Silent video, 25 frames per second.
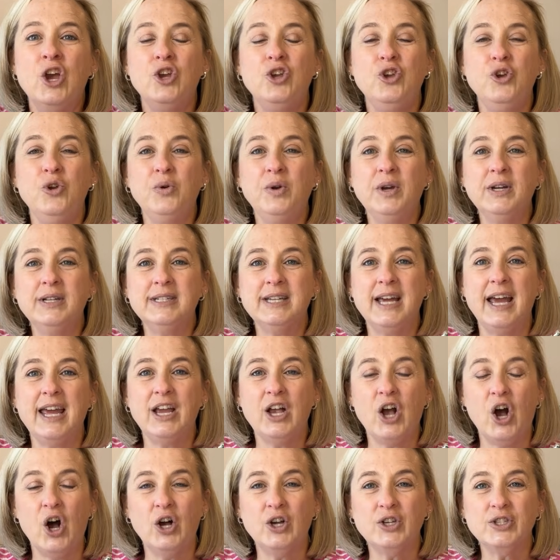You could
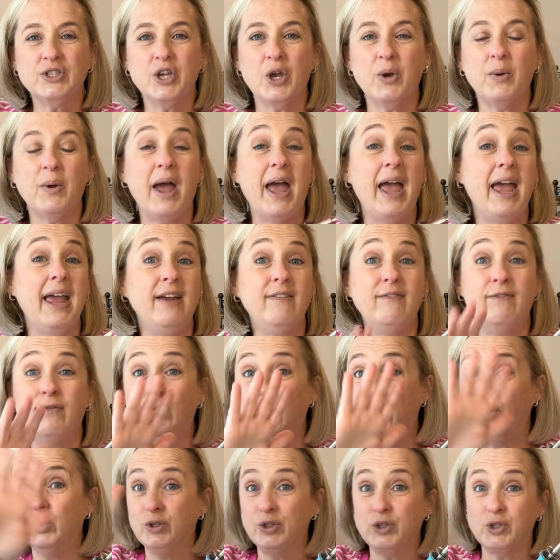take also a
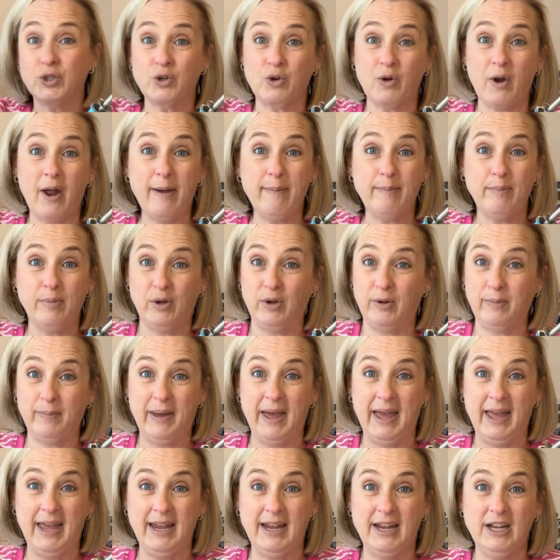full scrapbook
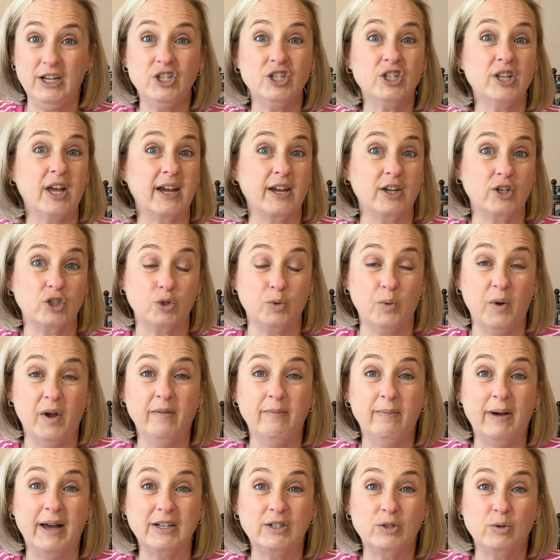page, like a
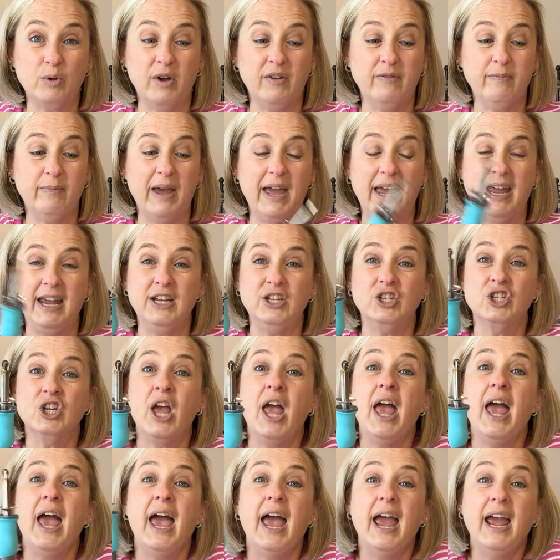12 by 12 page,
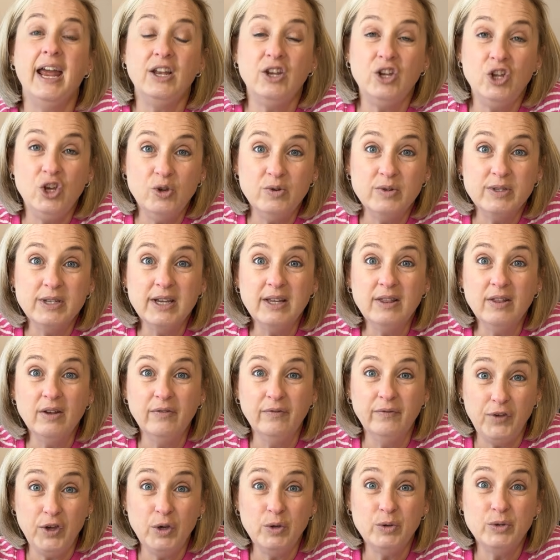and using the
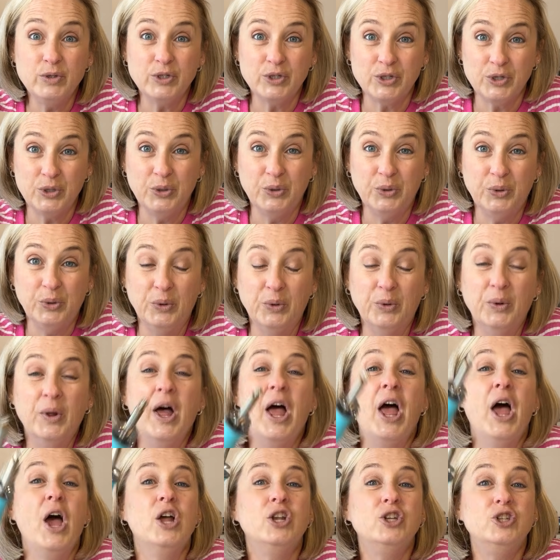fuse tool,
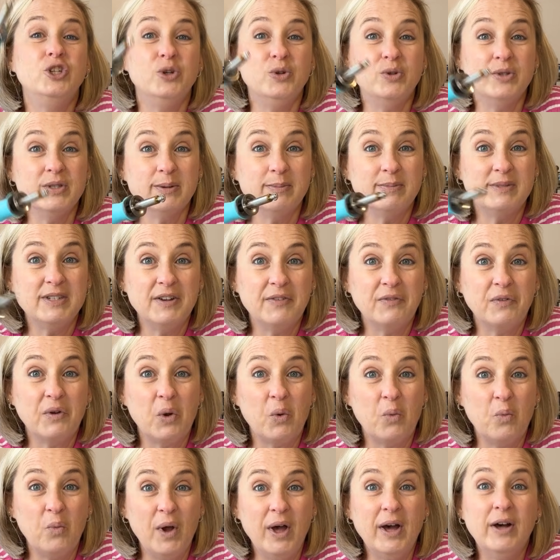do some
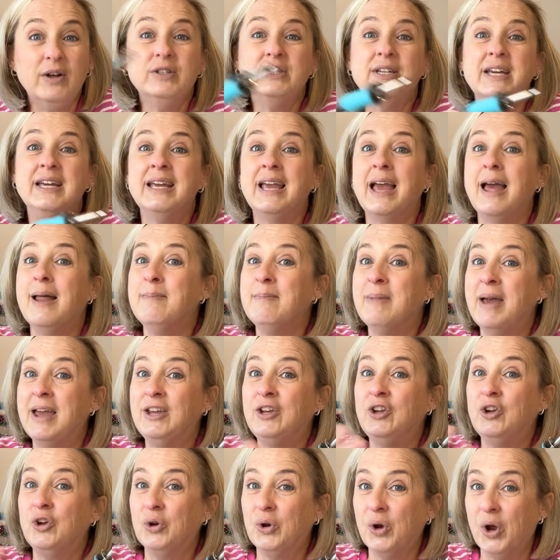different welding and
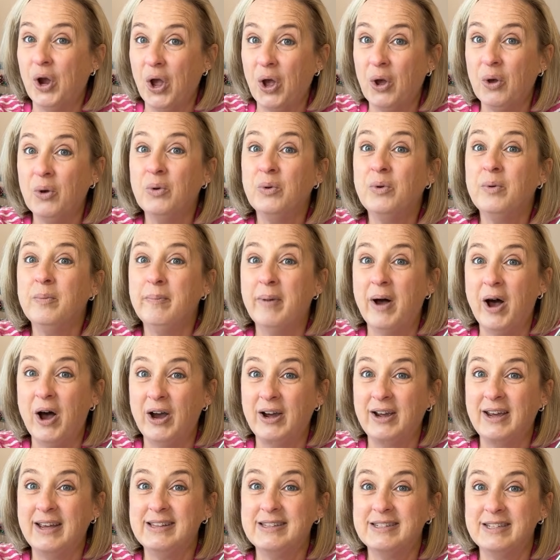make your own
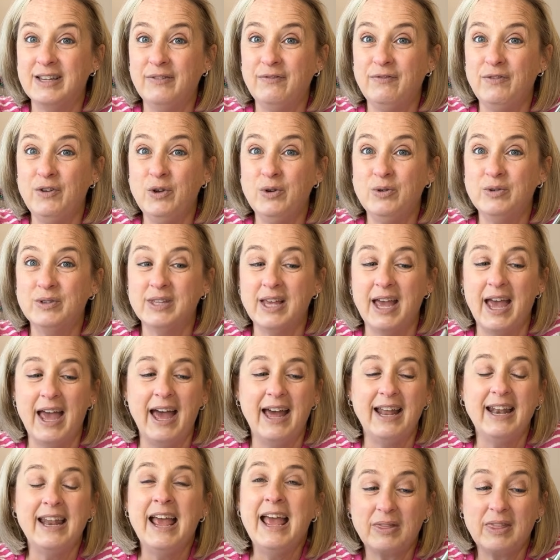pockets and fuse
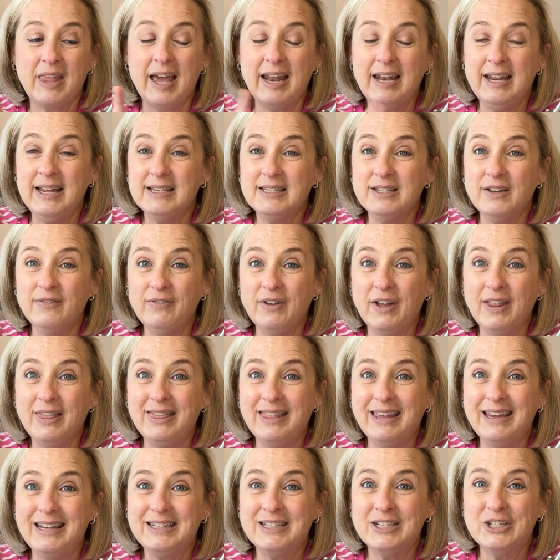that. That is a fun
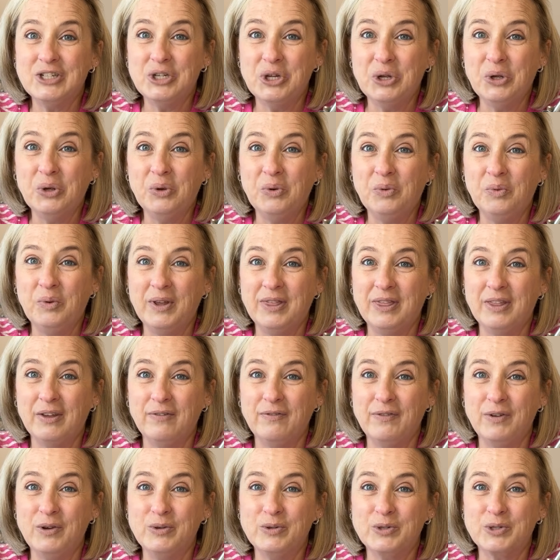thing to do with the
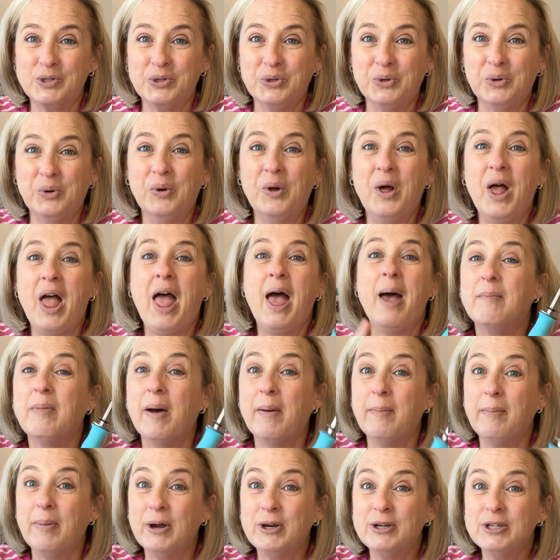fuse tool,
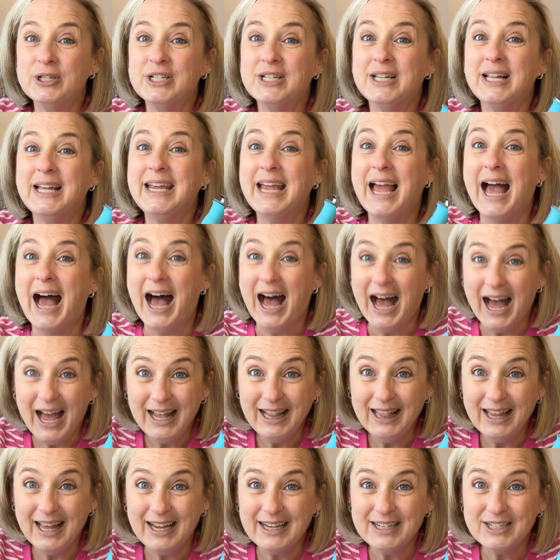but personally, I
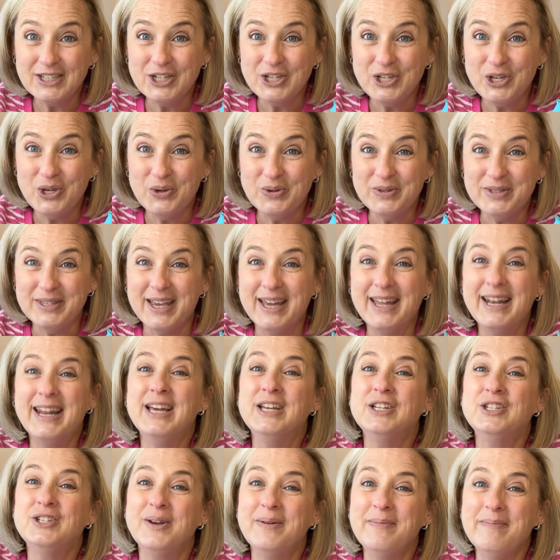like to use it
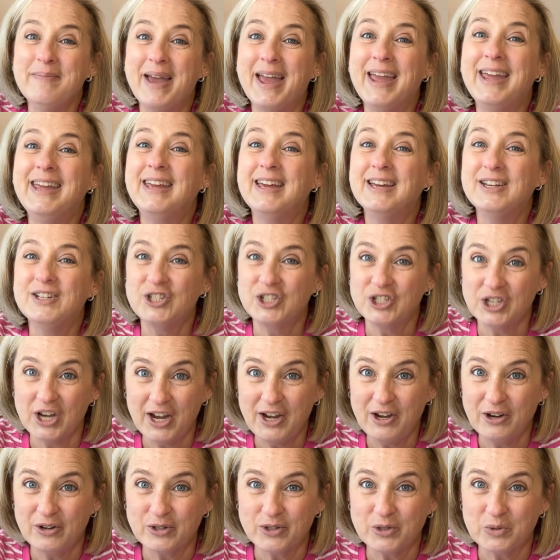to make
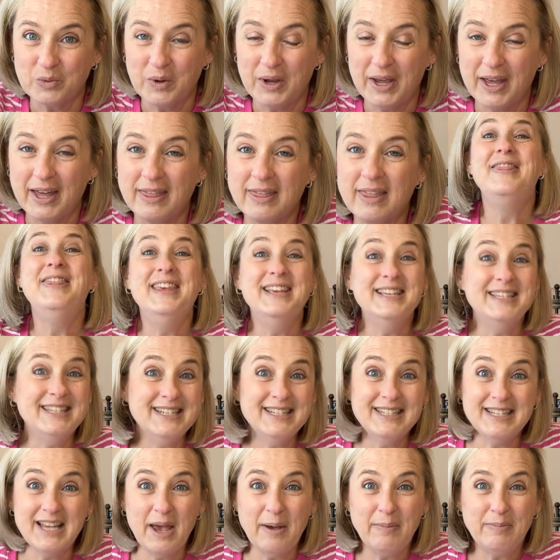shakers with. This
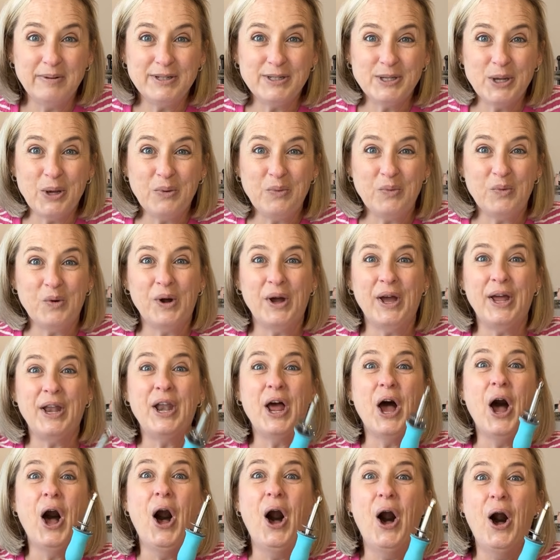is episode
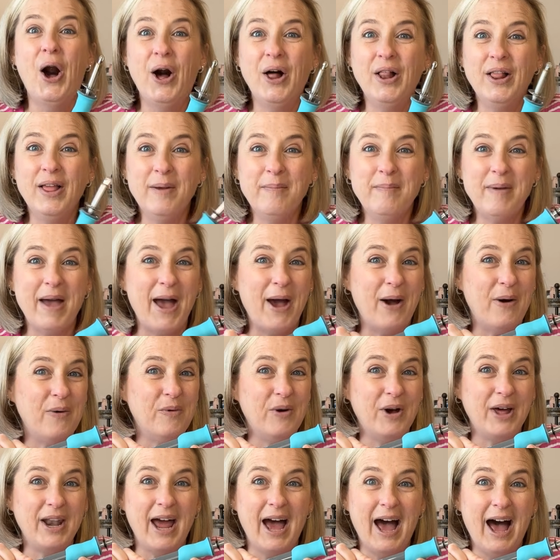1, all about
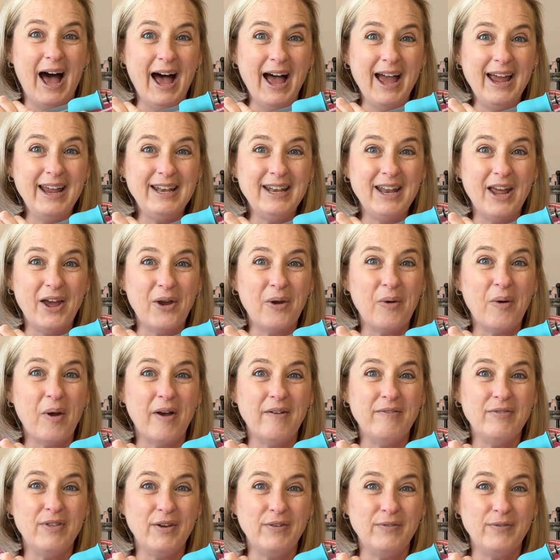what I know
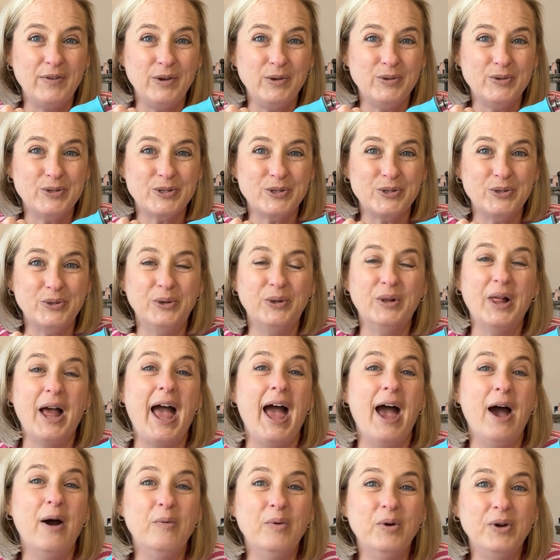of the fuse tool,
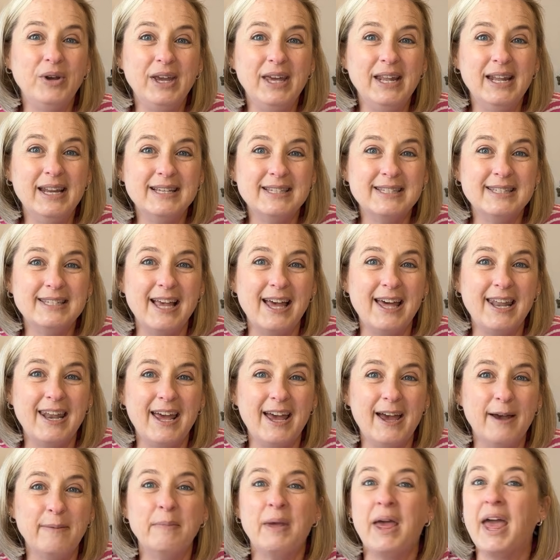how we'll get it set
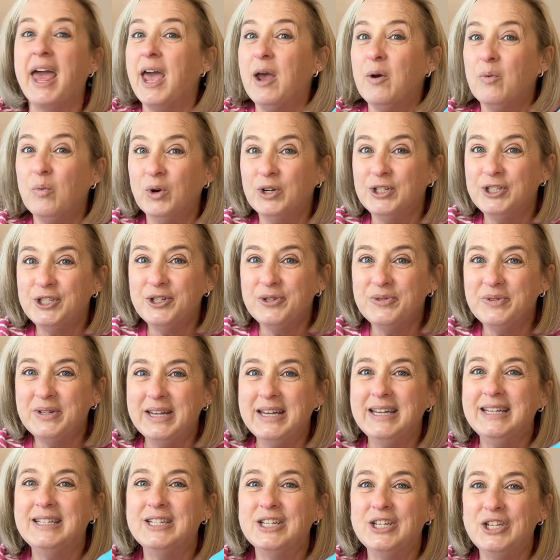up, and what you
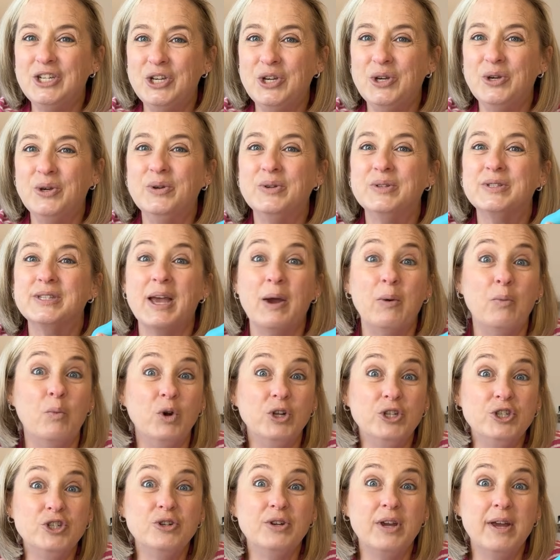need to use and
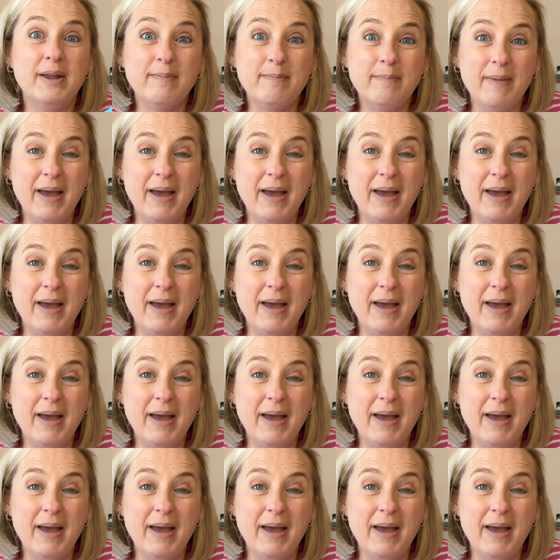what you can